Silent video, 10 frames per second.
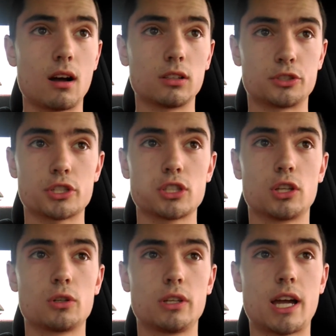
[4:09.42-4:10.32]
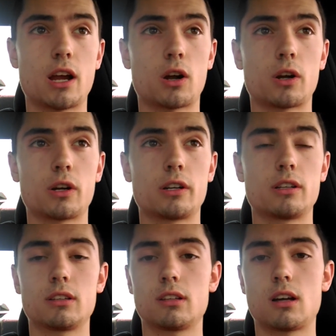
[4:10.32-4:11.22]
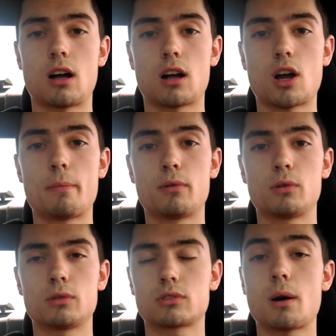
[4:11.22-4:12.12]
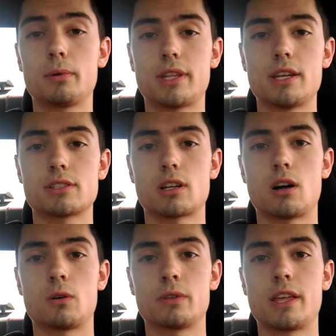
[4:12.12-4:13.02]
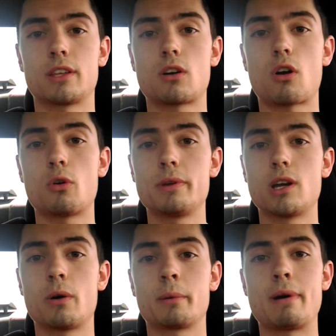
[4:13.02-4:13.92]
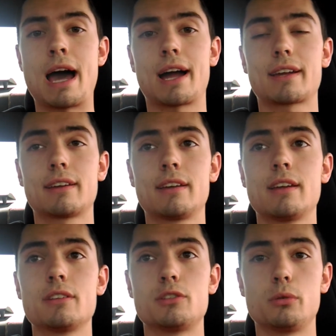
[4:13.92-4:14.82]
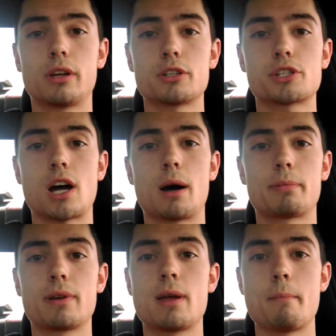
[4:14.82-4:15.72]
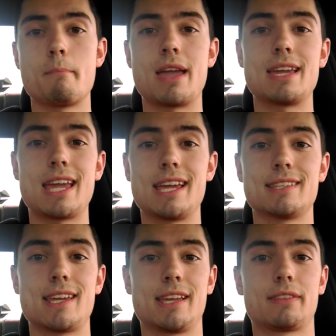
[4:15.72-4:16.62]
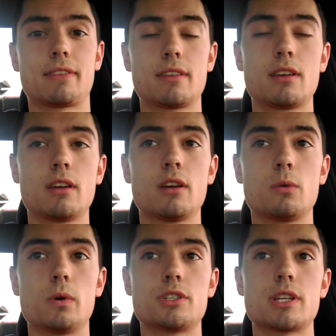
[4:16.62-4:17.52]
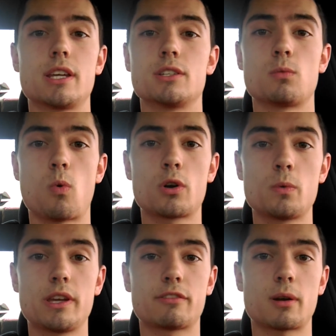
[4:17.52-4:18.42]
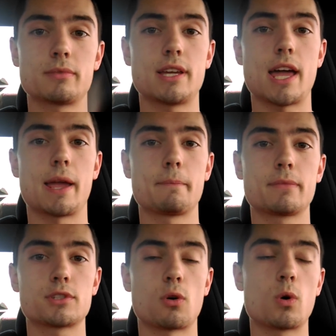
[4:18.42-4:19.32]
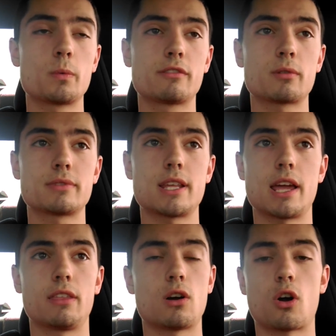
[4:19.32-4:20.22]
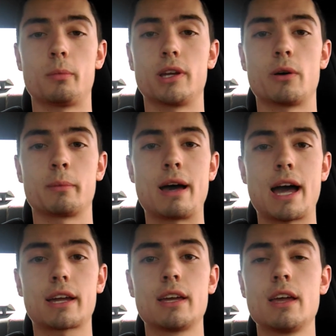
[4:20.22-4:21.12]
just literally I heard a couple days ago that the car will be going back to their shop May 18th, which is 1 week from today. So 1 week from today, the car will be going back.